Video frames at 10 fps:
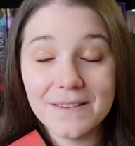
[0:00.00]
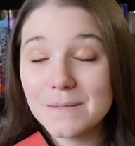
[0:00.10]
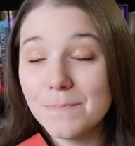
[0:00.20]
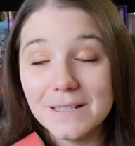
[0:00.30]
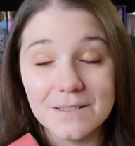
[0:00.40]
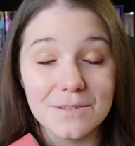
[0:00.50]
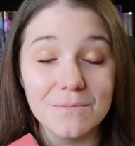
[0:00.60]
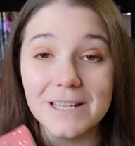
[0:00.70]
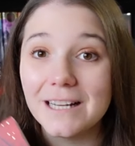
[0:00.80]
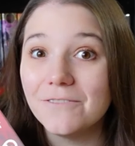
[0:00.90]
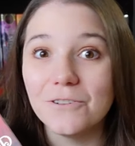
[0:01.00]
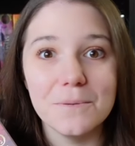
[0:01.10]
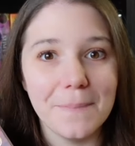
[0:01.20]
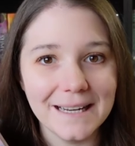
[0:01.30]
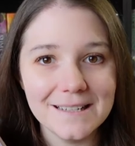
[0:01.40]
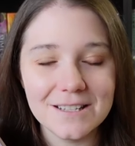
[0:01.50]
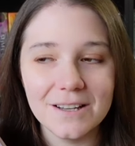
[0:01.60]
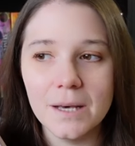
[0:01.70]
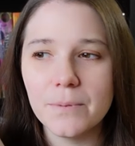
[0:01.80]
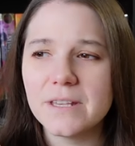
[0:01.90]
There's been some really fun
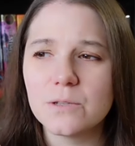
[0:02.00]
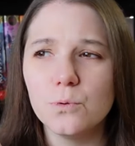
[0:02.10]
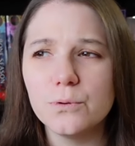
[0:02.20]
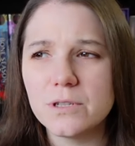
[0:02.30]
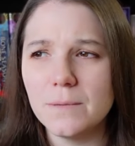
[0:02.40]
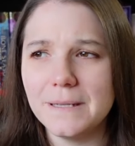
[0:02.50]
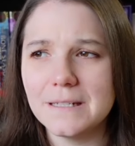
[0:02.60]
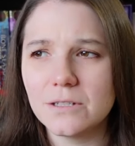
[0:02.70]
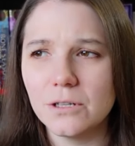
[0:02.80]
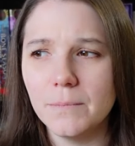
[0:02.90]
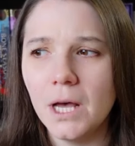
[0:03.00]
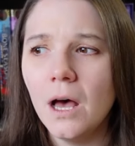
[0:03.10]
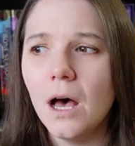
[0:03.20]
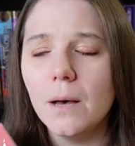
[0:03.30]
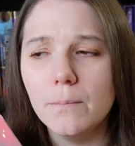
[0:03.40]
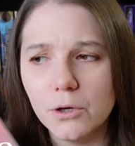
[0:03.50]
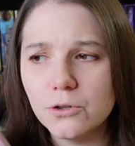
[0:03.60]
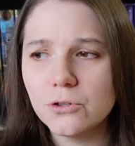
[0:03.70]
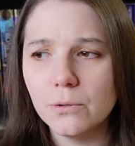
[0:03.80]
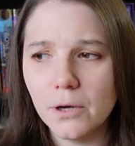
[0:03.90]
banter, but there's also been some
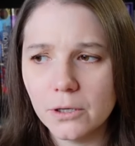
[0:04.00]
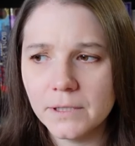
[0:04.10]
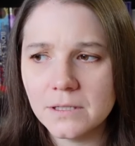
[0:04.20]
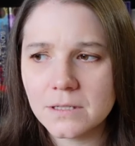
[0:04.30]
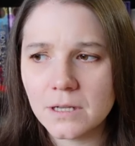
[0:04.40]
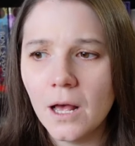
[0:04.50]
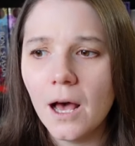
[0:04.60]
emotional moments.